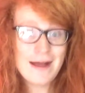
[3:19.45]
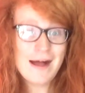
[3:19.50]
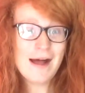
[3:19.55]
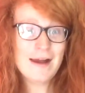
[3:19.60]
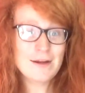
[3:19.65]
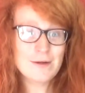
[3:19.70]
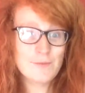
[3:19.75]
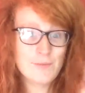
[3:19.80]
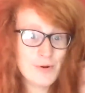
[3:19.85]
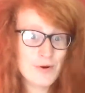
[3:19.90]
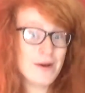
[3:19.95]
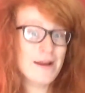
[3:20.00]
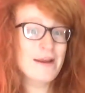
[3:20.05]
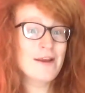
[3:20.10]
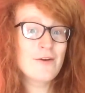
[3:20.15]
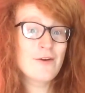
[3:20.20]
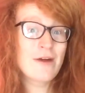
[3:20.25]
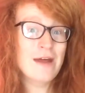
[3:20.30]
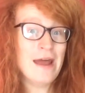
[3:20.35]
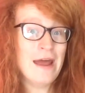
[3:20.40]
and you put it in
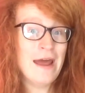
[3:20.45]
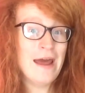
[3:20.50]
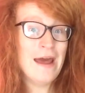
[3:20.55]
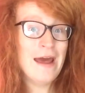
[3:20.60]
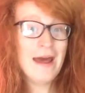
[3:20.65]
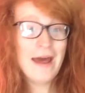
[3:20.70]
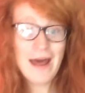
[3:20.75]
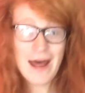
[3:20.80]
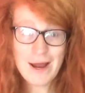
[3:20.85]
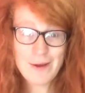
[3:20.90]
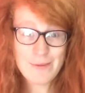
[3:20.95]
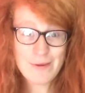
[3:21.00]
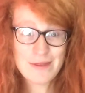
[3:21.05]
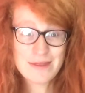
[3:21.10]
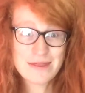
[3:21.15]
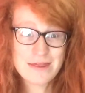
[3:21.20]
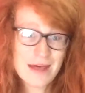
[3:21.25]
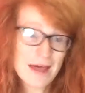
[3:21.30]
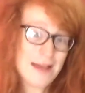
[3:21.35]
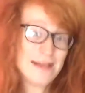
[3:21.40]
your ear, and
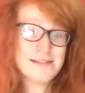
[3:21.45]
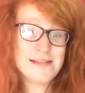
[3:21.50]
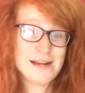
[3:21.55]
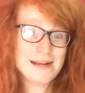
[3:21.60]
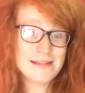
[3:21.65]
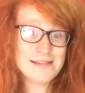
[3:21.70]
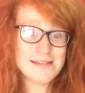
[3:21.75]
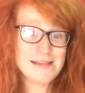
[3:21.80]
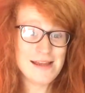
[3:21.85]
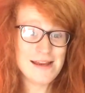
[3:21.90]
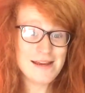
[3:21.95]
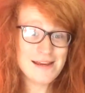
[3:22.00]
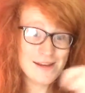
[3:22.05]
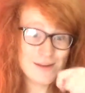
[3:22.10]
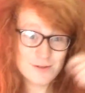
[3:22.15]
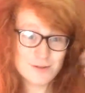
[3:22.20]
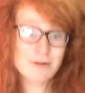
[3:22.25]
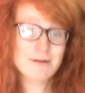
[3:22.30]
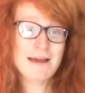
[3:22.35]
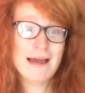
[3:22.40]
about 30 seconds in,
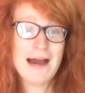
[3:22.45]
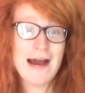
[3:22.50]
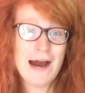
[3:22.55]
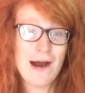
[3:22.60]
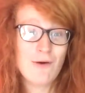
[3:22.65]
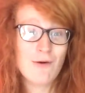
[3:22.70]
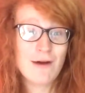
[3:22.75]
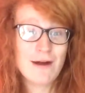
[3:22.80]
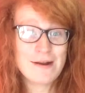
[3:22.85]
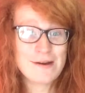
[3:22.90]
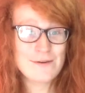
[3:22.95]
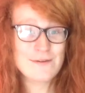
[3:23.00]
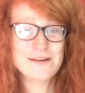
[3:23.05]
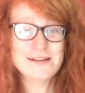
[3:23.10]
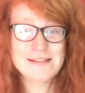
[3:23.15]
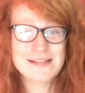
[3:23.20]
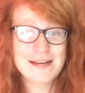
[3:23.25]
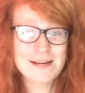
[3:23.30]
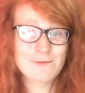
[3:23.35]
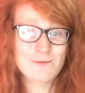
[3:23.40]
you took it out, and your
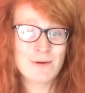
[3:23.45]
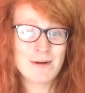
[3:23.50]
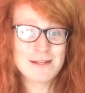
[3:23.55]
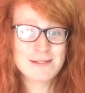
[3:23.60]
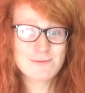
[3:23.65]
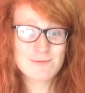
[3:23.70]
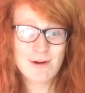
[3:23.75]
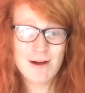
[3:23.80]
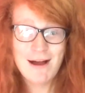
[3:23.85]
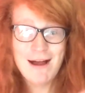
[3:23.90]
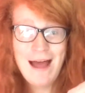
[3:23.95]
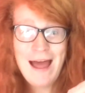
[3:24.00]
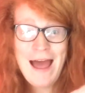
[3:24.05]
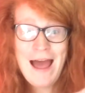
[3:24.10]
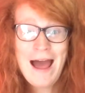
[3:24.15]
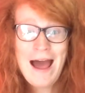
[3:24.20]
exact words were,